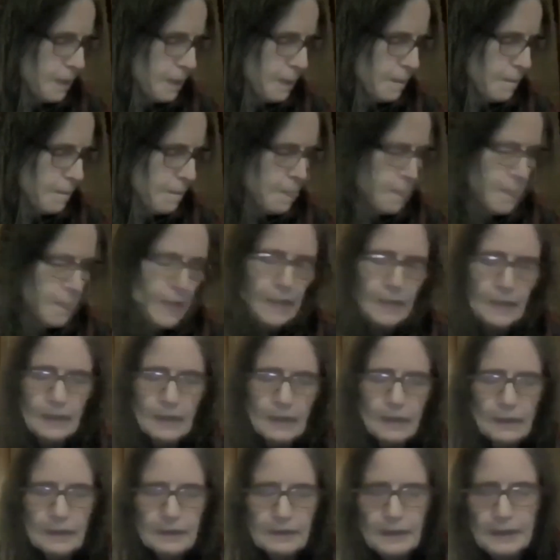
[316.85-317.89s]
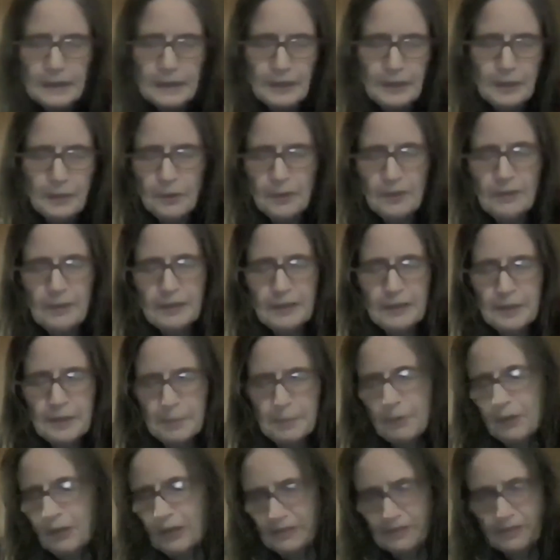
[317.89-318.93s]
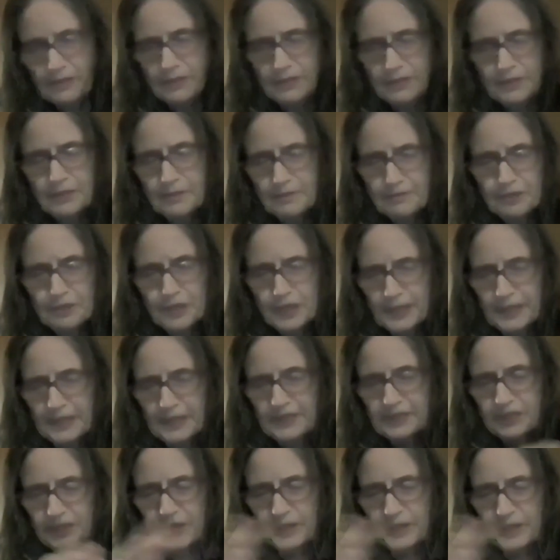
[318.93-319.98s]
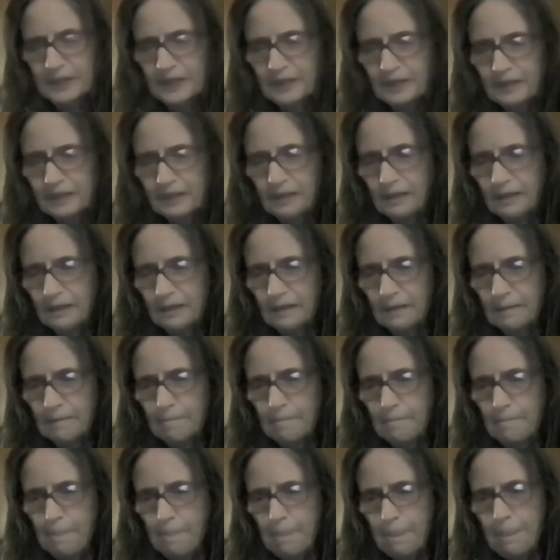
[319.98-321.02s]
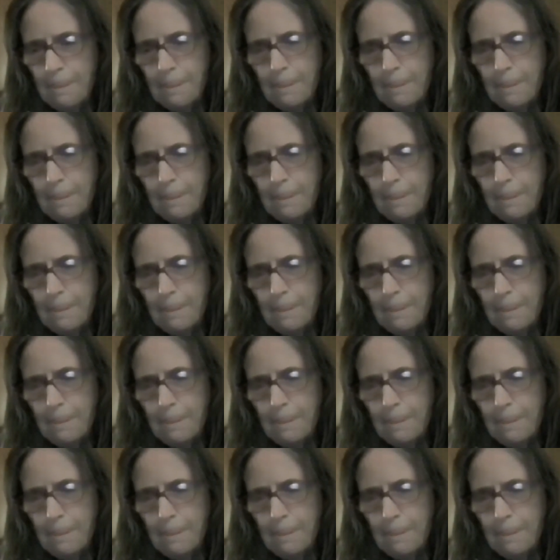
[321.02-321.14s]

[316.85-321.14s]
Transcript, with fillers: Um, uh, you're in the process of changing um,